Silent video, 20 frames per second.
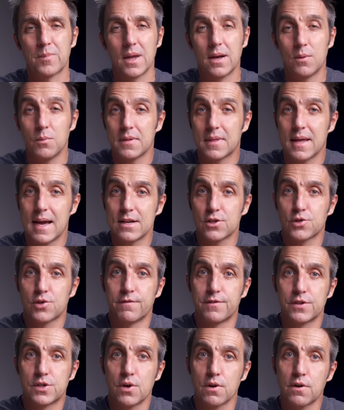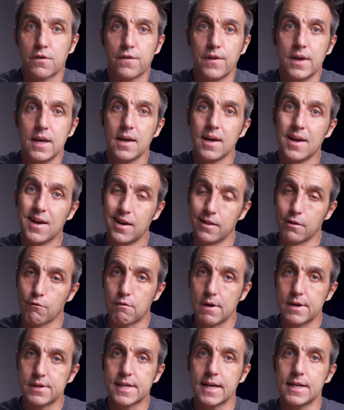And with astrophotography and the
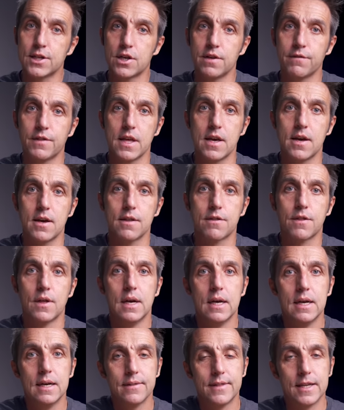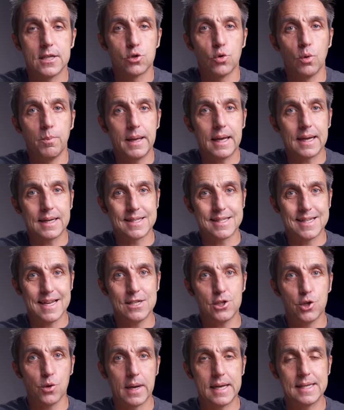rotation of the Earth, this will be
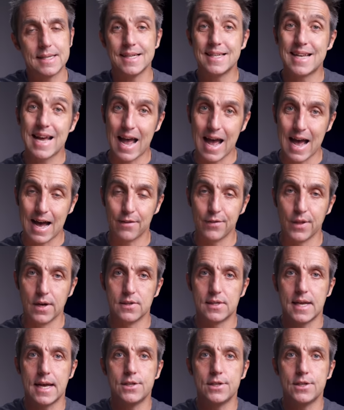accentuated at those